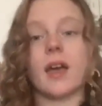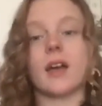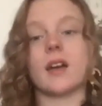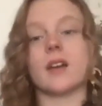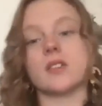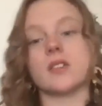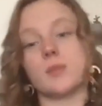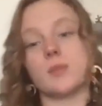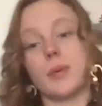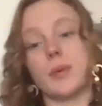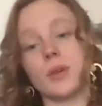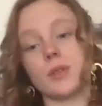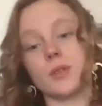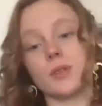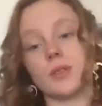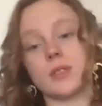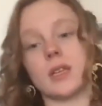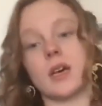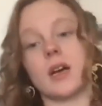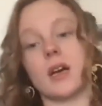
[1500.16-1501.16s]
And our
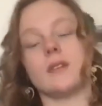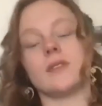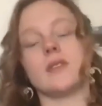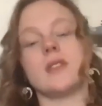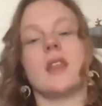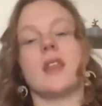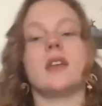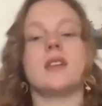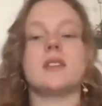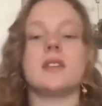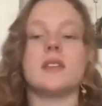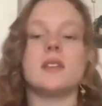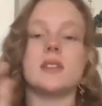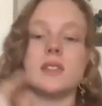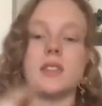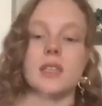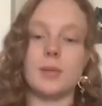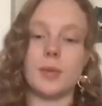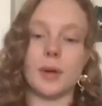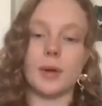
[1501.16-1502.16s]
spiritual selves lead us into
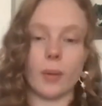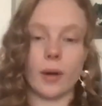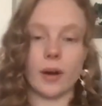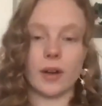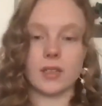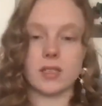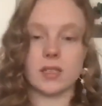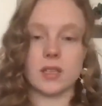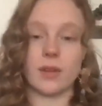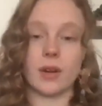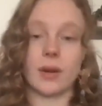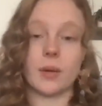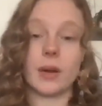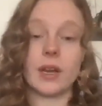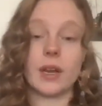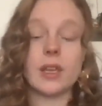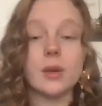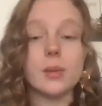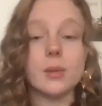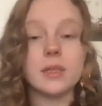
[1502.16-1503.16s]
deeper awareness of our
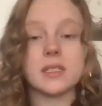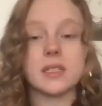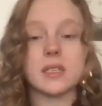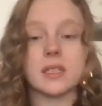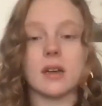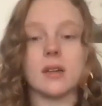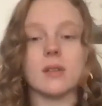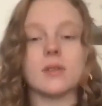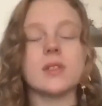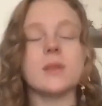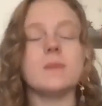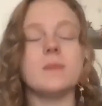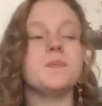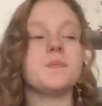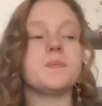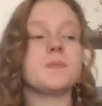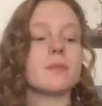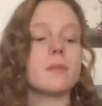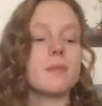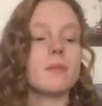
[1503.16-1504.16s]
human selves.
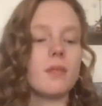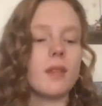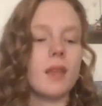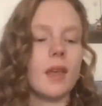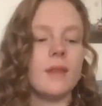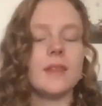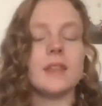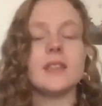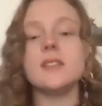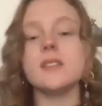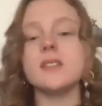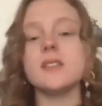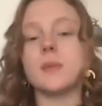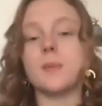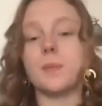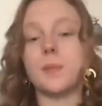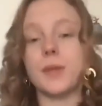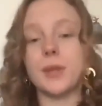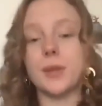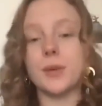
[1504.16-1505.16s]
And this is the
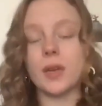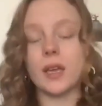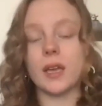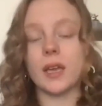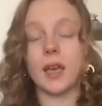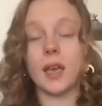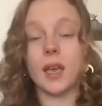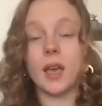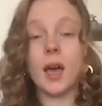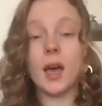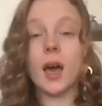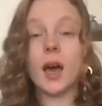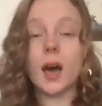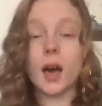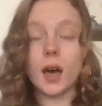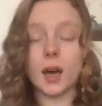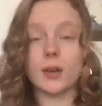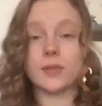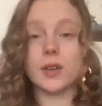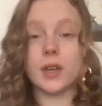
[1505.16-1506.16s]
beauty
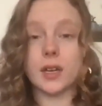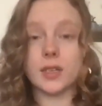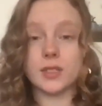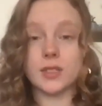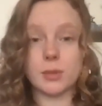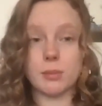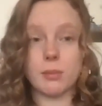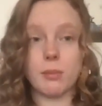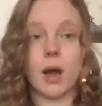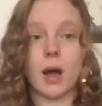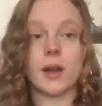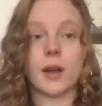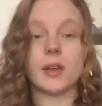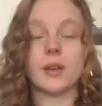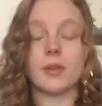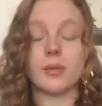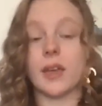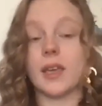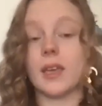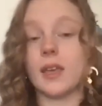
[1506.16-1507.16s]
of a
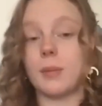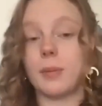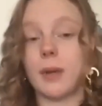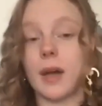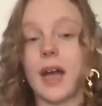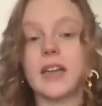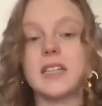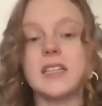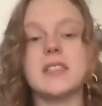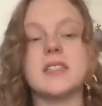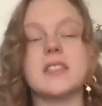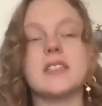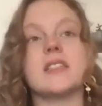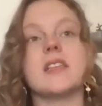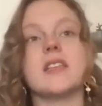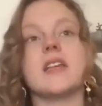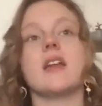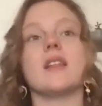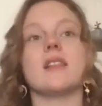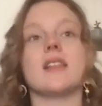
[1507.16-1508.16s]
shamanic Reiki practice is
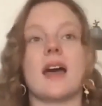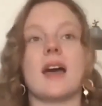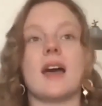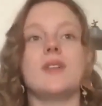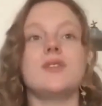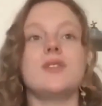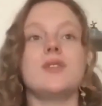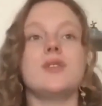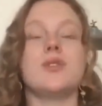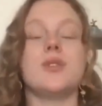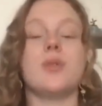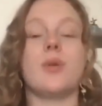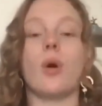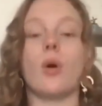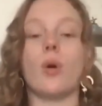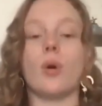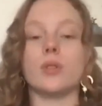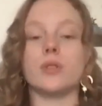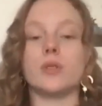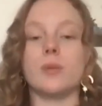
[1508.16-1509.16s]
it allows you to
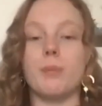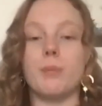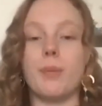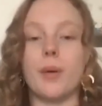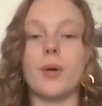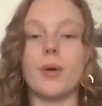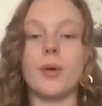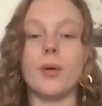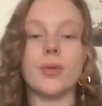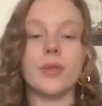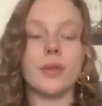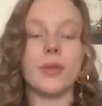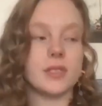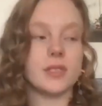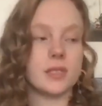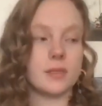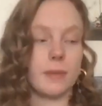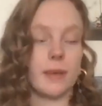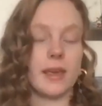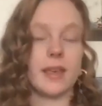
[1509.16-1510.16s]
hold both
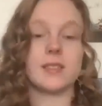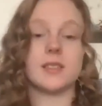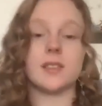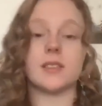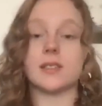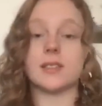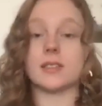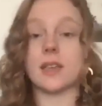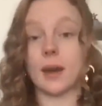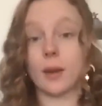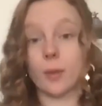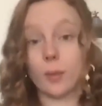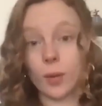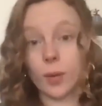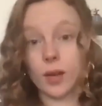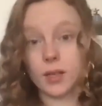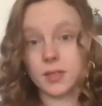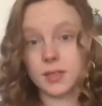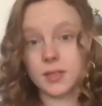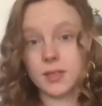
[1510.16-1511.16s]
spaces at
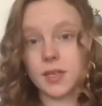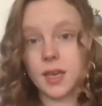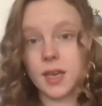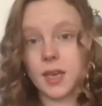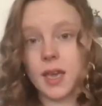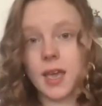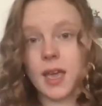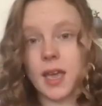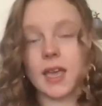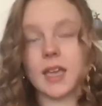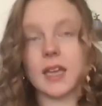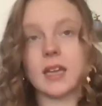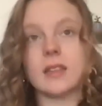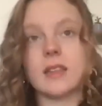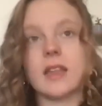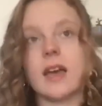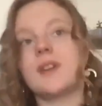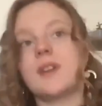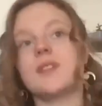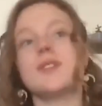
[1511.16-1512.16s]
once. It
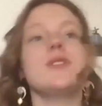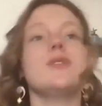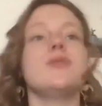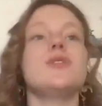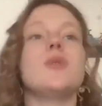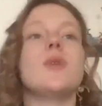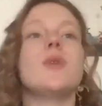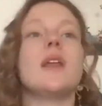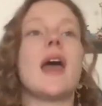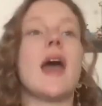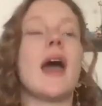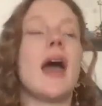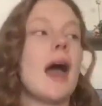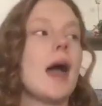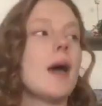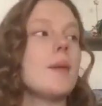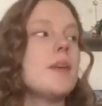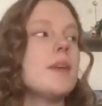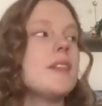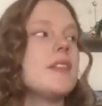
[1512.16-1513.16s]
allows you to
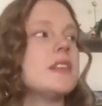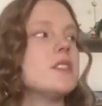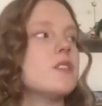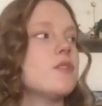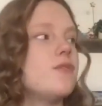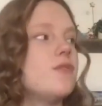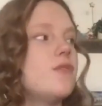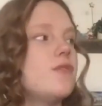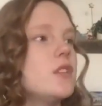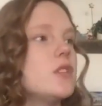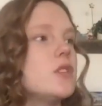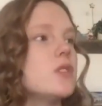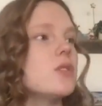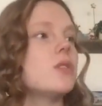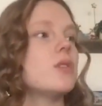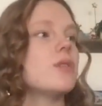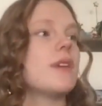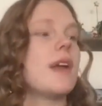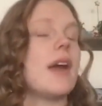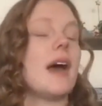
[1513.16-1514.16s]
inhabit this
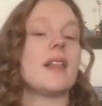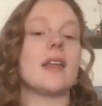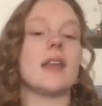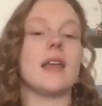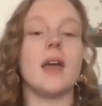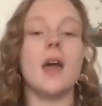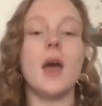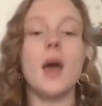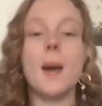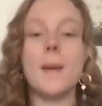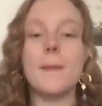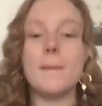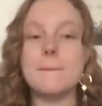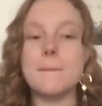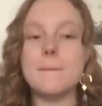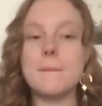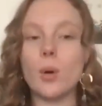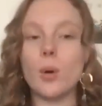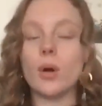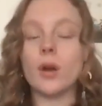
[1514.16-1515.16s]
physical reality
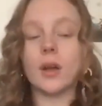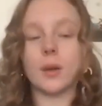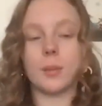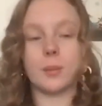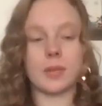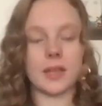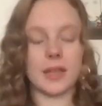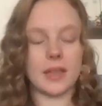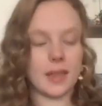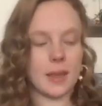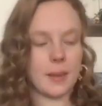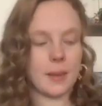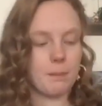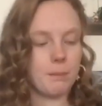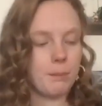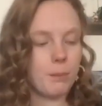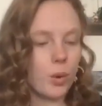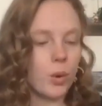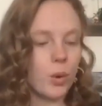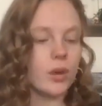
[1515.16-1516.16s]
more completely,
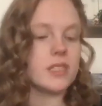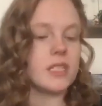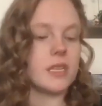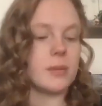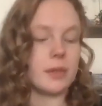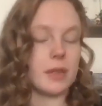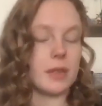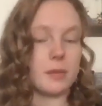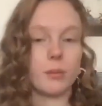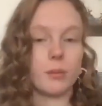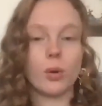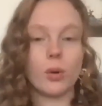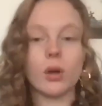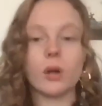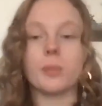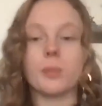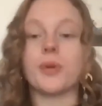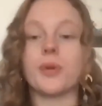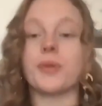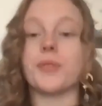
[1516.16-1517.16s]
more deeply, more
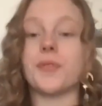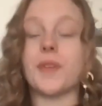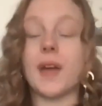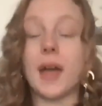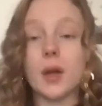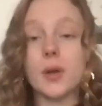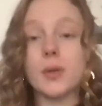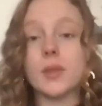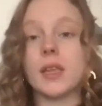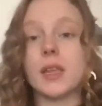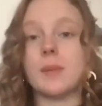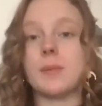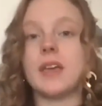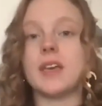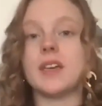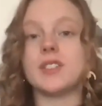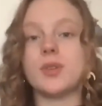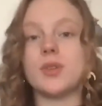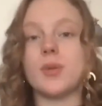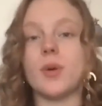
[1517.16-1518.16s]
profoundly
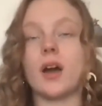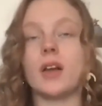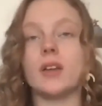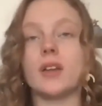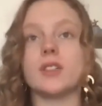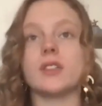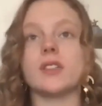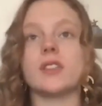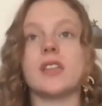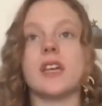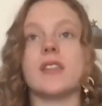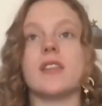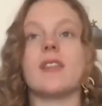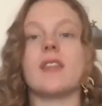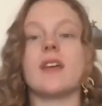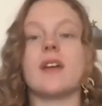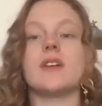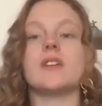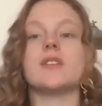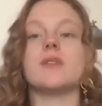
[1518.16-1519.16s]
because you understand that
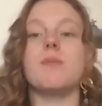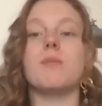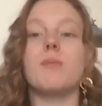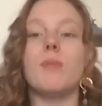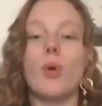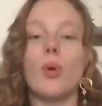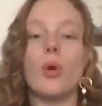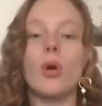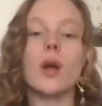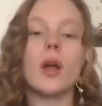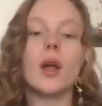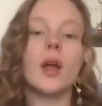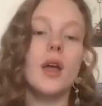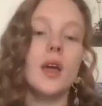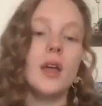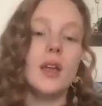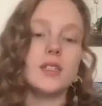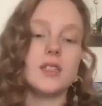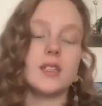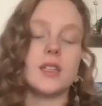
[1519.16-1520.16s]
there is more
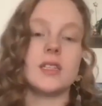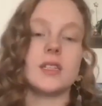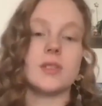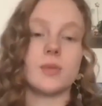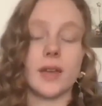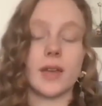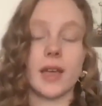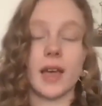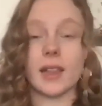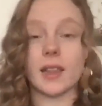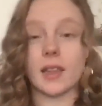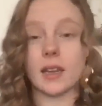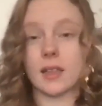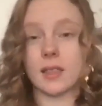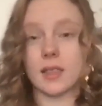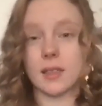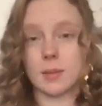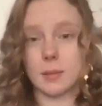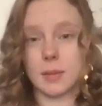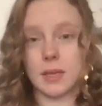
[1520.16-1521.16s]
to this reality
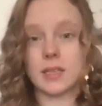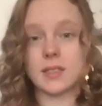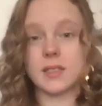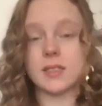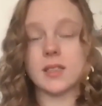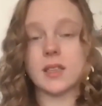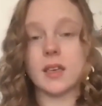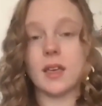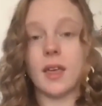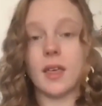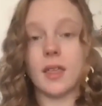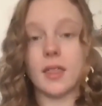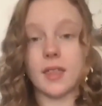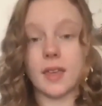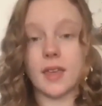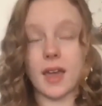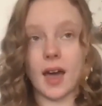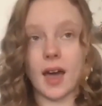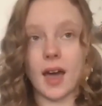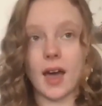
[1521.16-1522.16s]
than meets
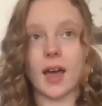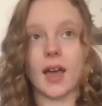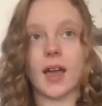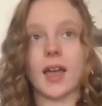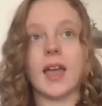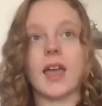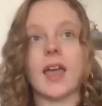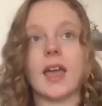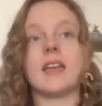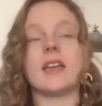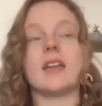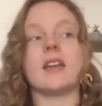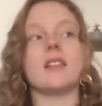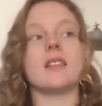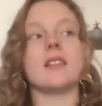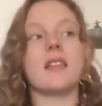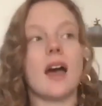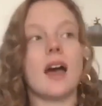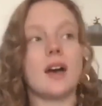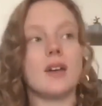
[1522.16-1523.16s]
the eye, and it
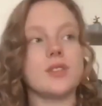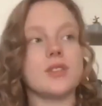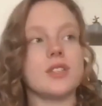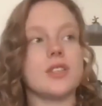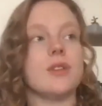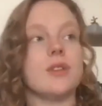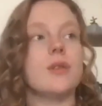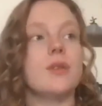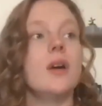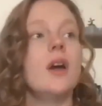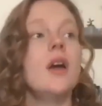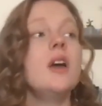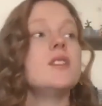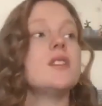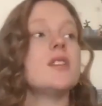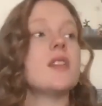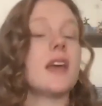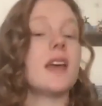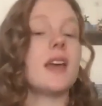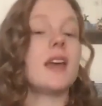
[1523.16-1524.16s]
allows you
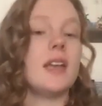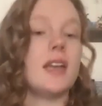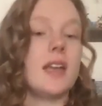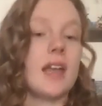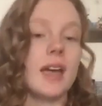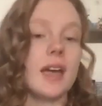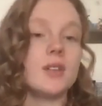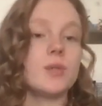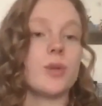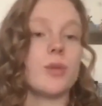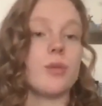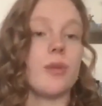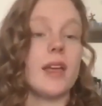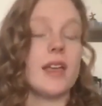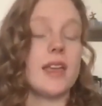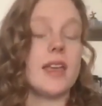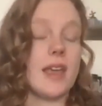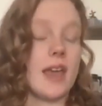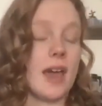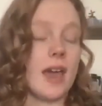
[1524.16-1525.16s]
to then connect with
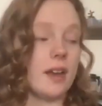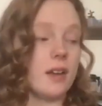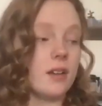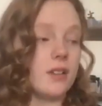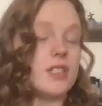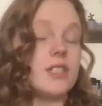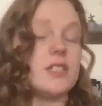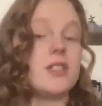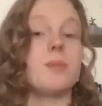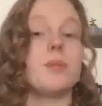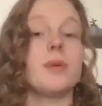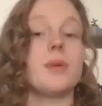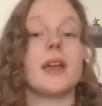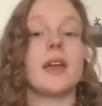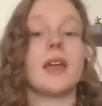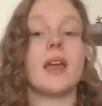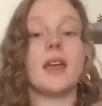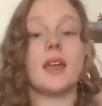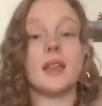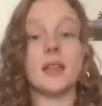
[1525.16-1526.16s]
Reiki energy to bring
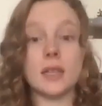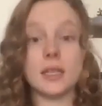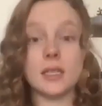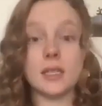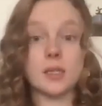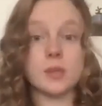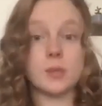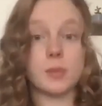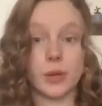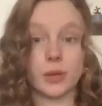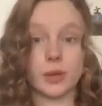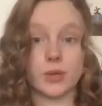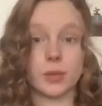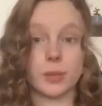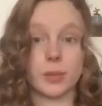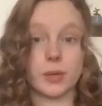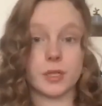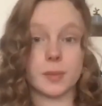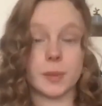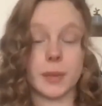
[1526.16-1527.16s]
in this spiritual
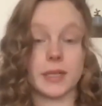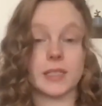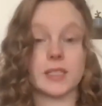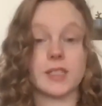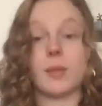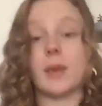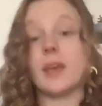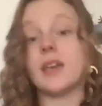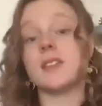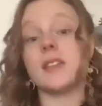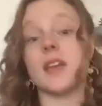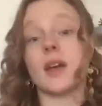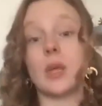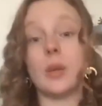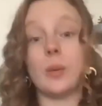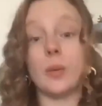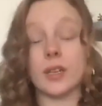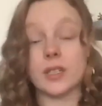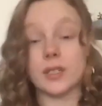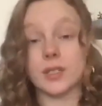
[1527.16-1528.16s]
perspective because now
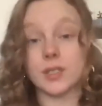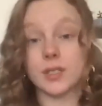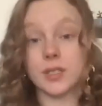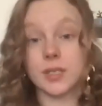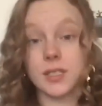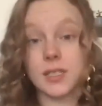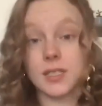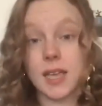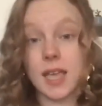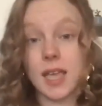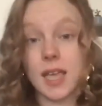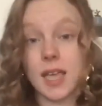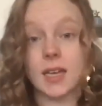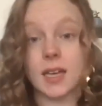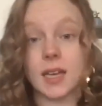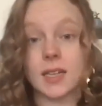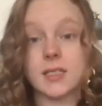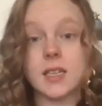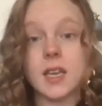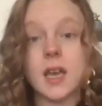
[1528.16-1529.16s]
you
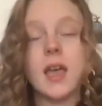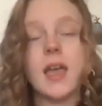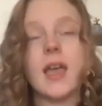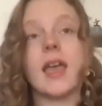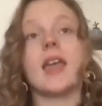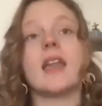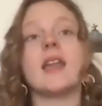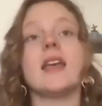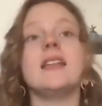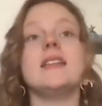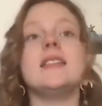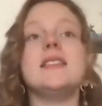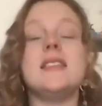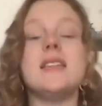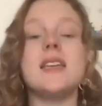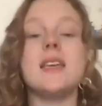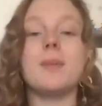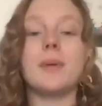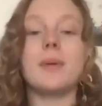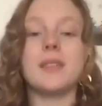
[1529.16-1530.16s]
understand in a
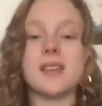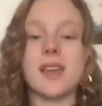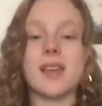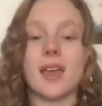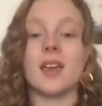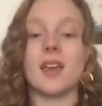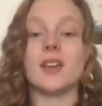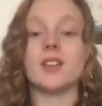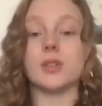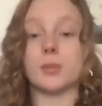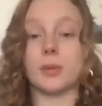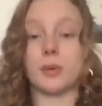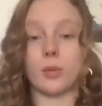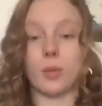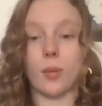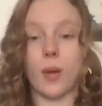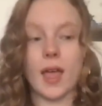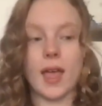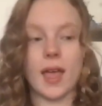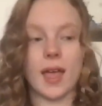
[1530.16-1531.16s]
deep, tangible
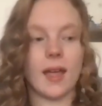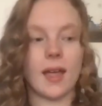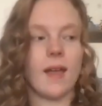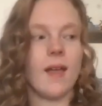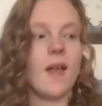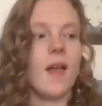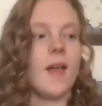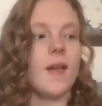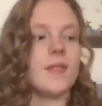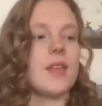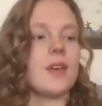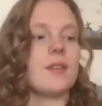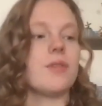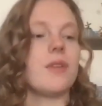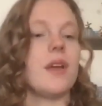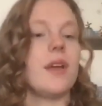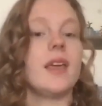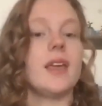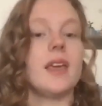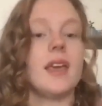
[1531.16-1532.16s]
way that
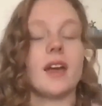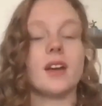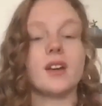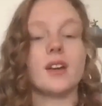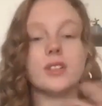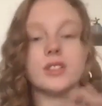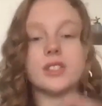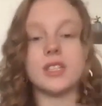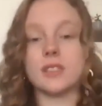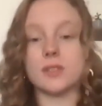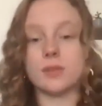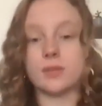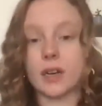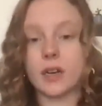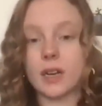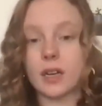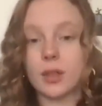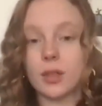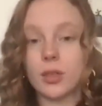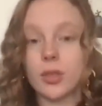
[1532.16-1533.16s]
Reiki energy is
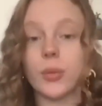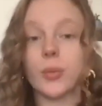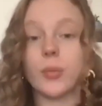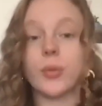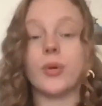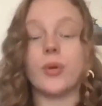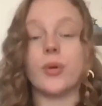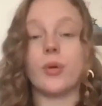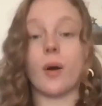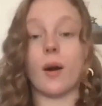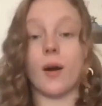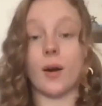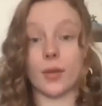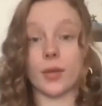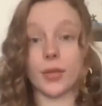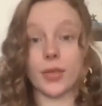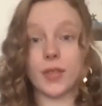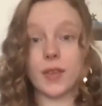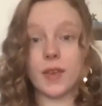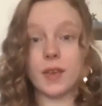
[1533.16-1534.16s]
running through
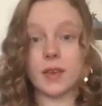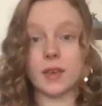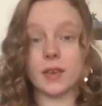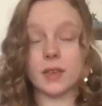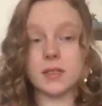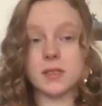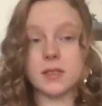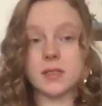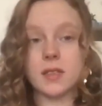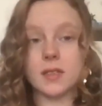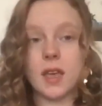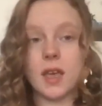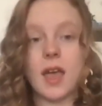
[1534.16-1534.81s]
all things.